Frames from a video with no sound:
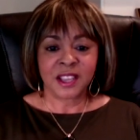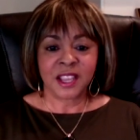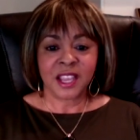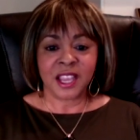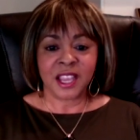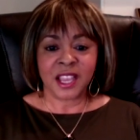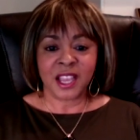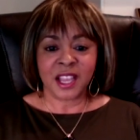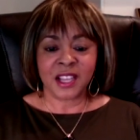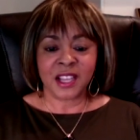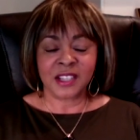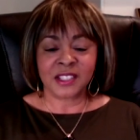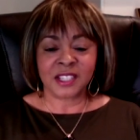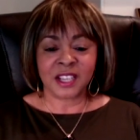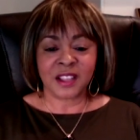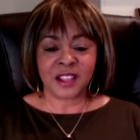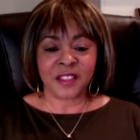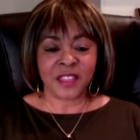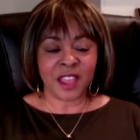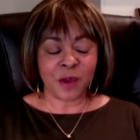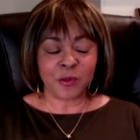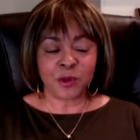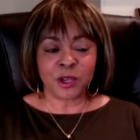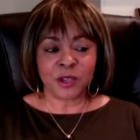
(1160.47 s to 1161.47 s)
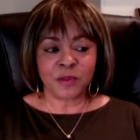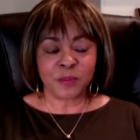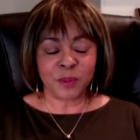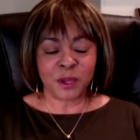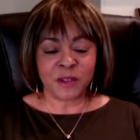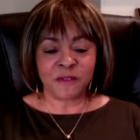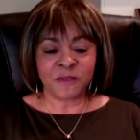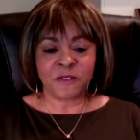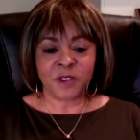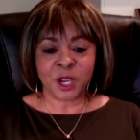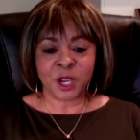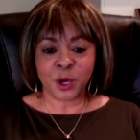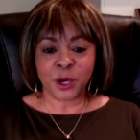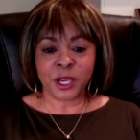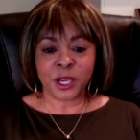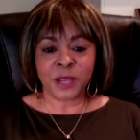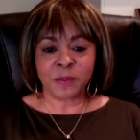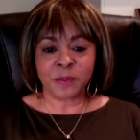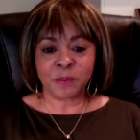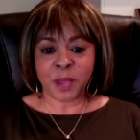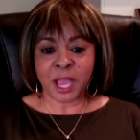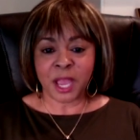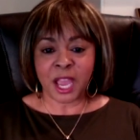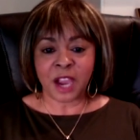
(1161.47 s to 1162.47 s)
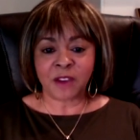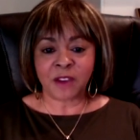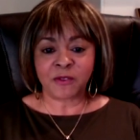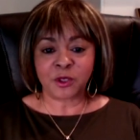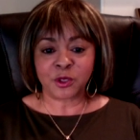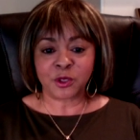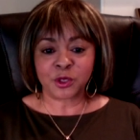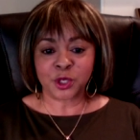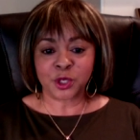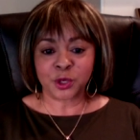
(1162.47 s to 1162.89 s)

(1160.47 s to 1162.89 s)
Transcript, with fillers: And uh, that would have been very impactful